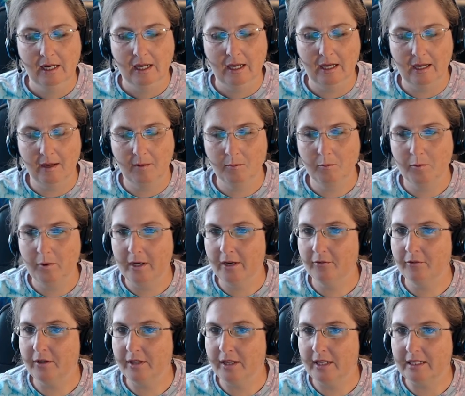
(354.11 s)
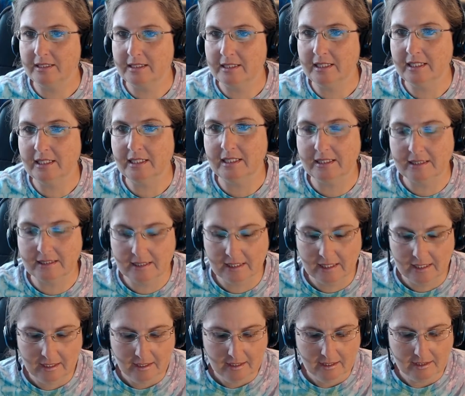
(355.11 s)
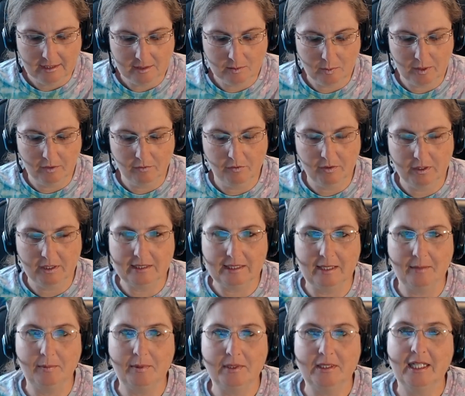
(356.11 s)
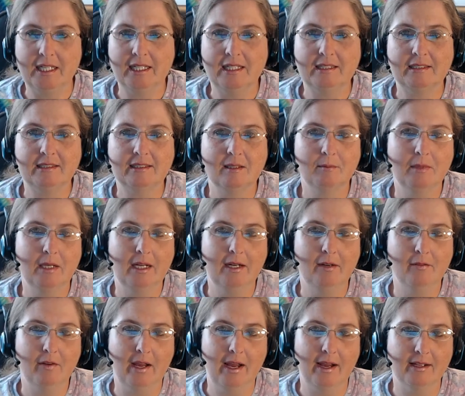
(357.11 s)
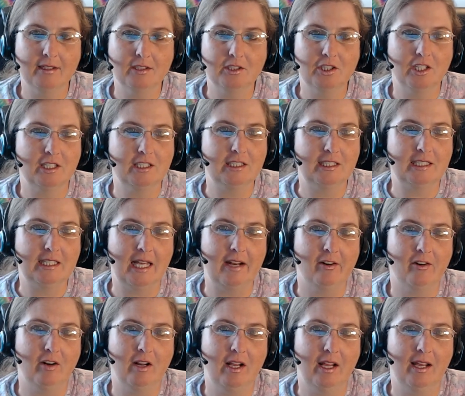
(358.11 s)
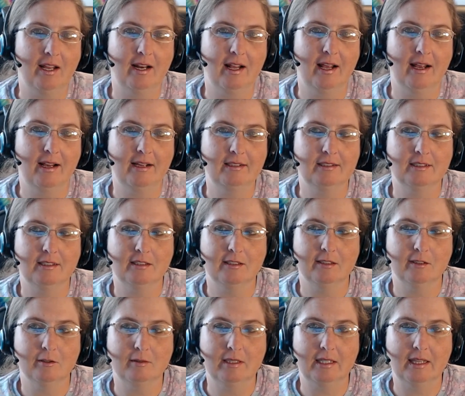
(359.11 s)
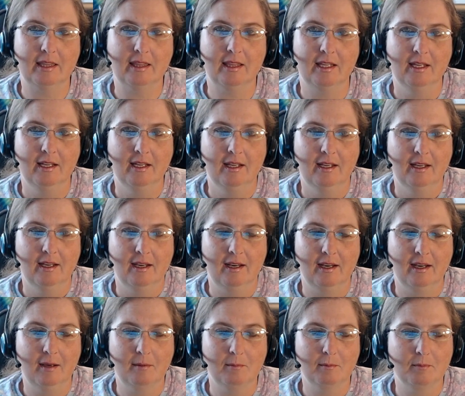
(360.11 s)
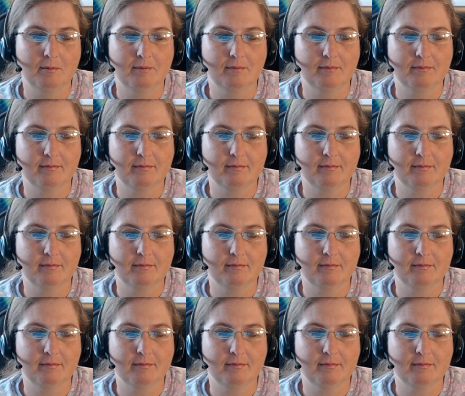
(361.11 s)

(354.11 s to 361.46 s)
whatever this is what it feels like, but taking some kind of action on Saturday, and it has to do with it